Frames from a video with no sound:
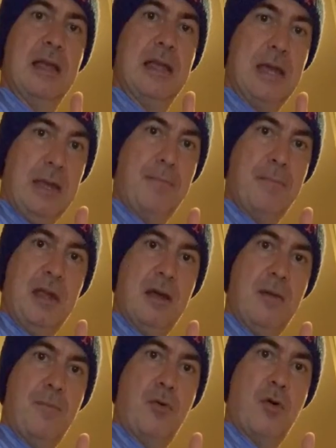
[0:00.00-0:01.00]
keep me
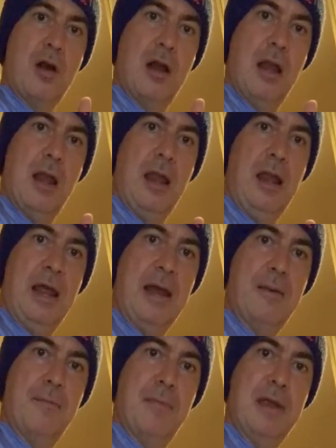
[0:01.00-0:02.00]
up, or
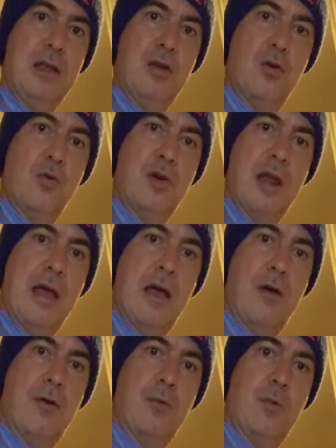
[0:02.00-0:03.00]
let me go
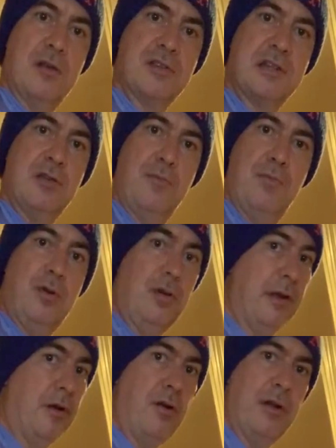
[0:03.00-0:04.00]
down while still
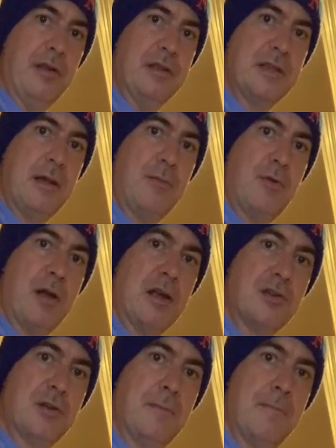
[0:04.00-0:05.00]
pulling all in the same
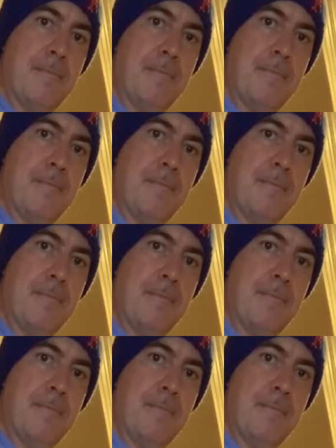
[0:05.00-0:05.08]
direction